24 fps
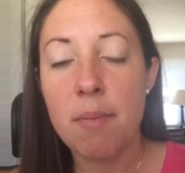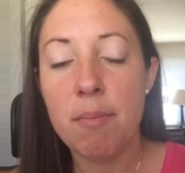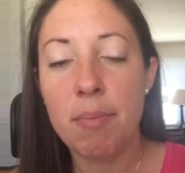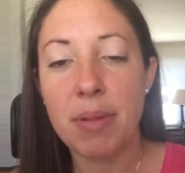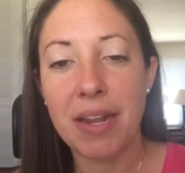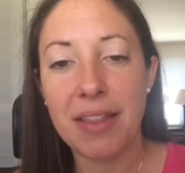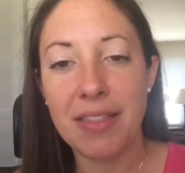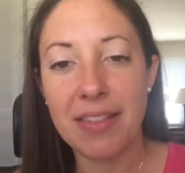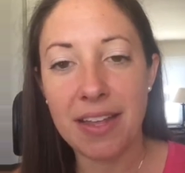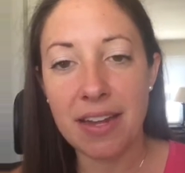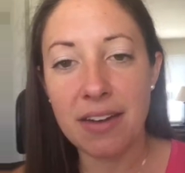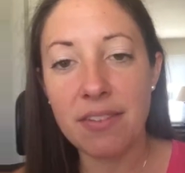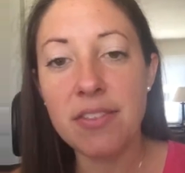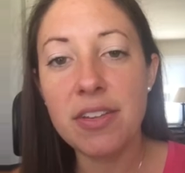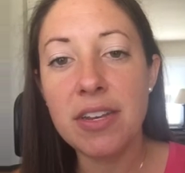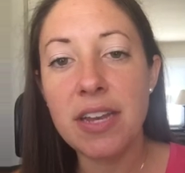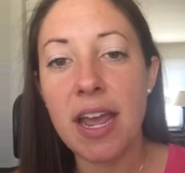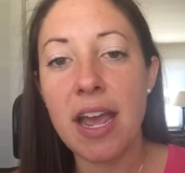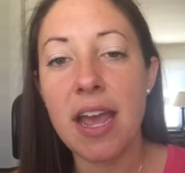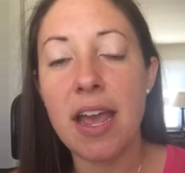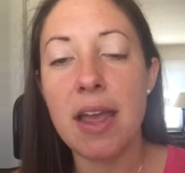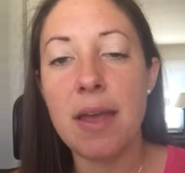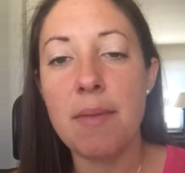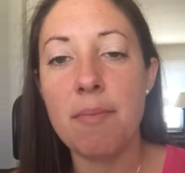but at the end of the
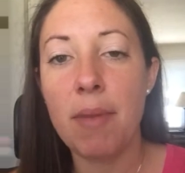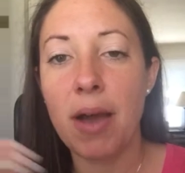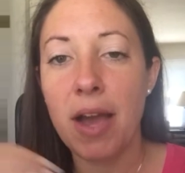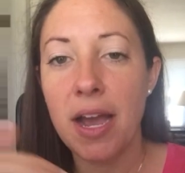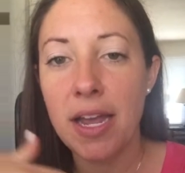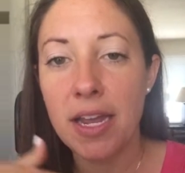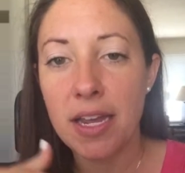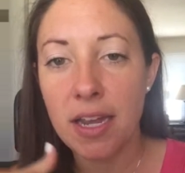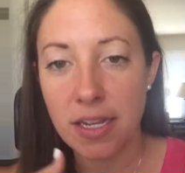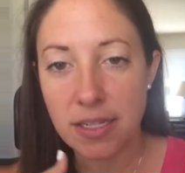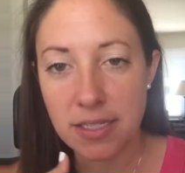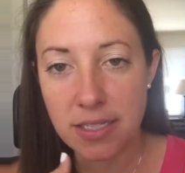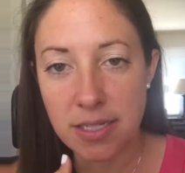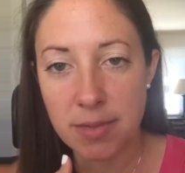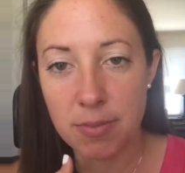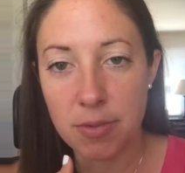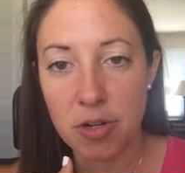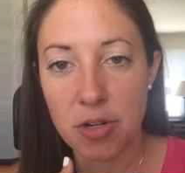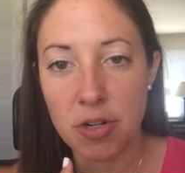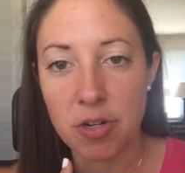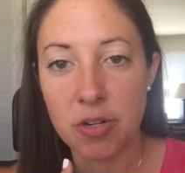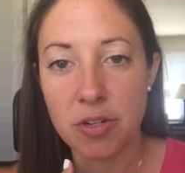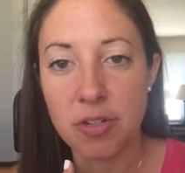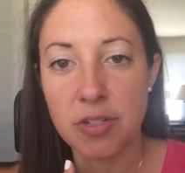day, my
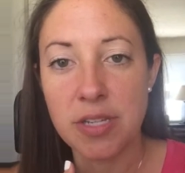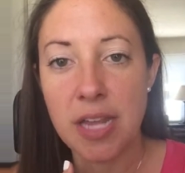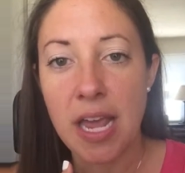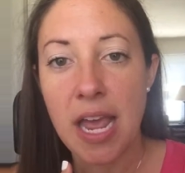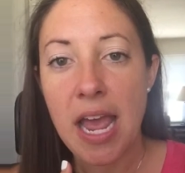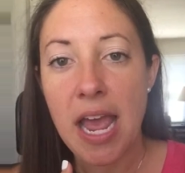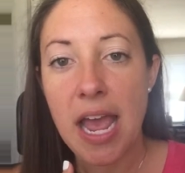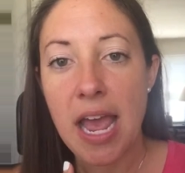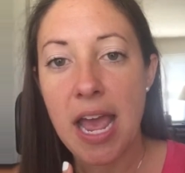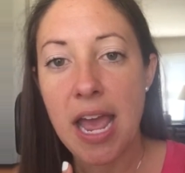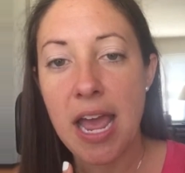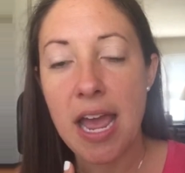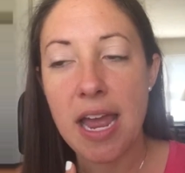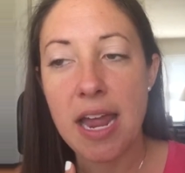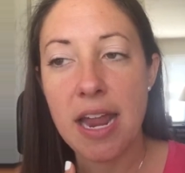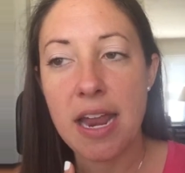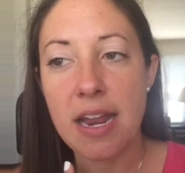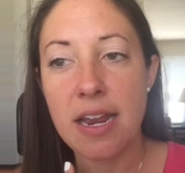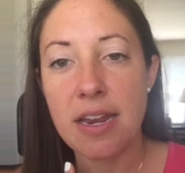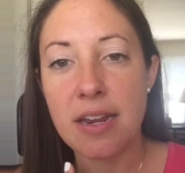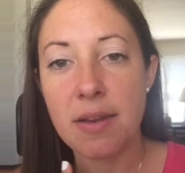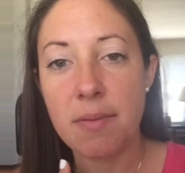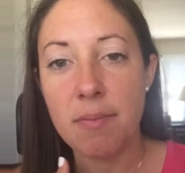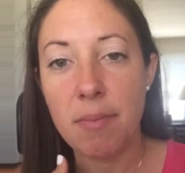customers
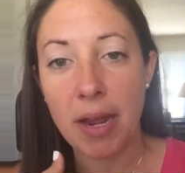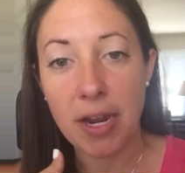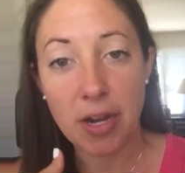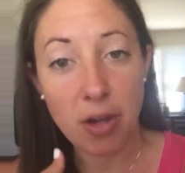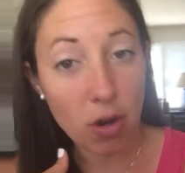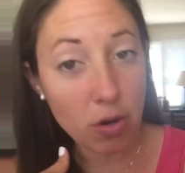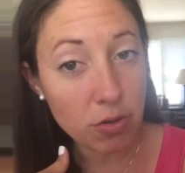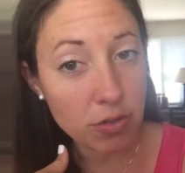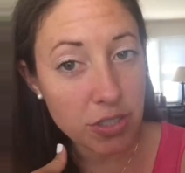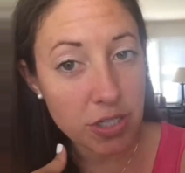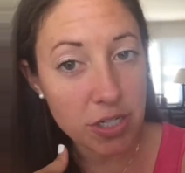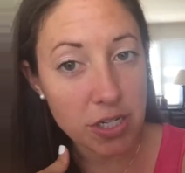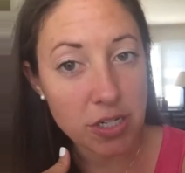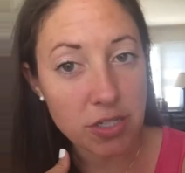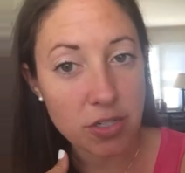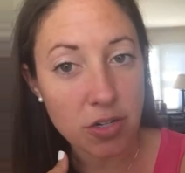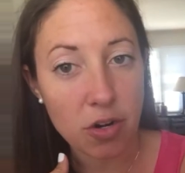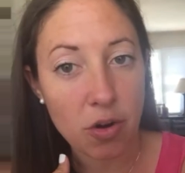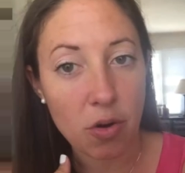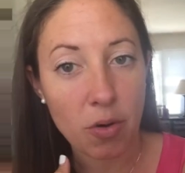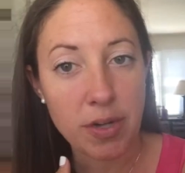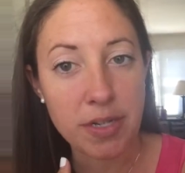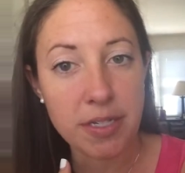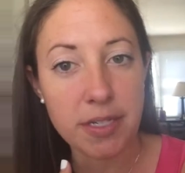and my coaches
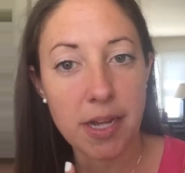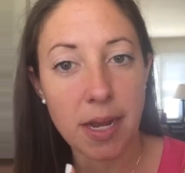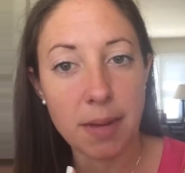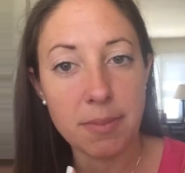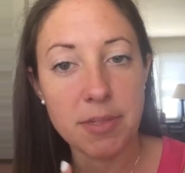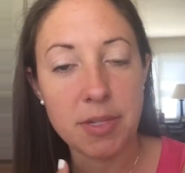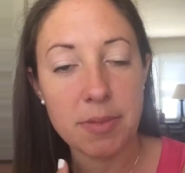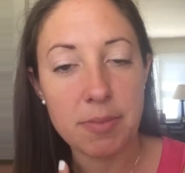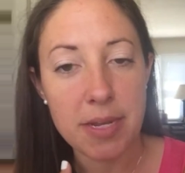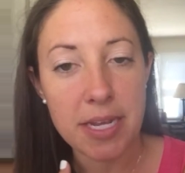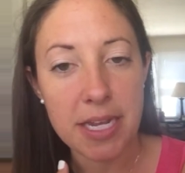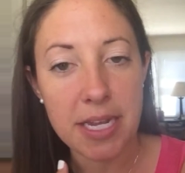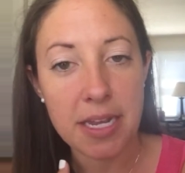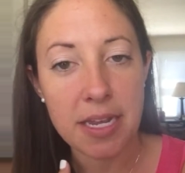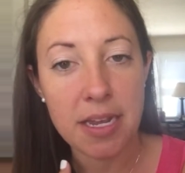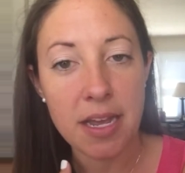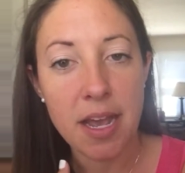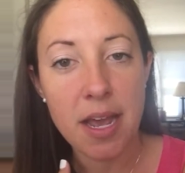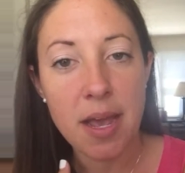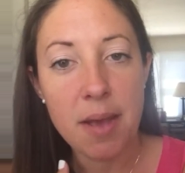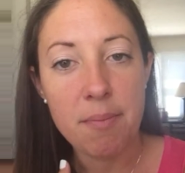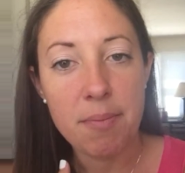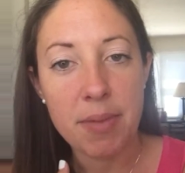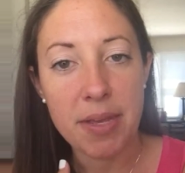are going to come to me
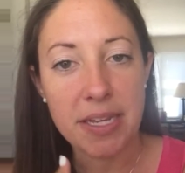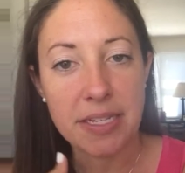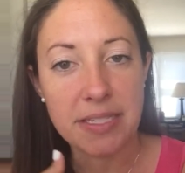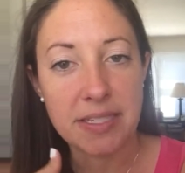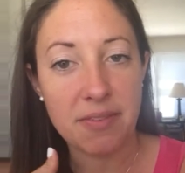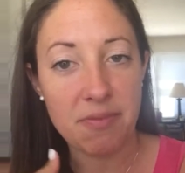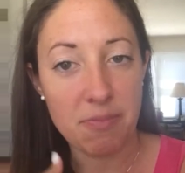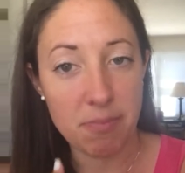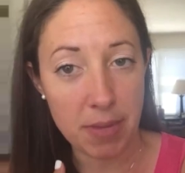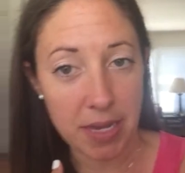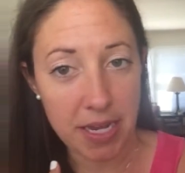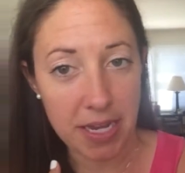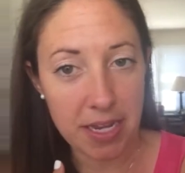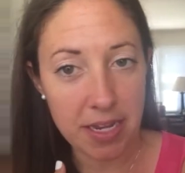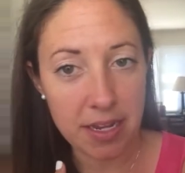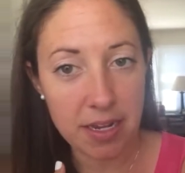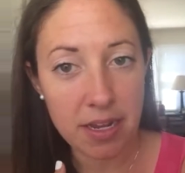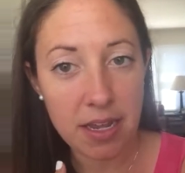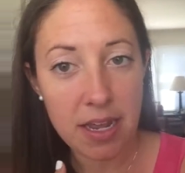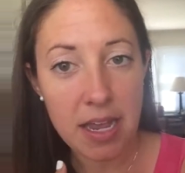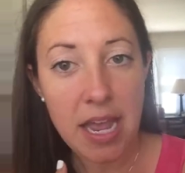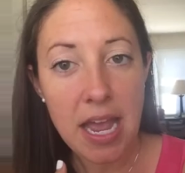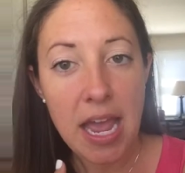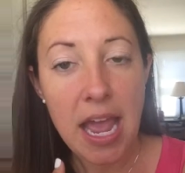because of me.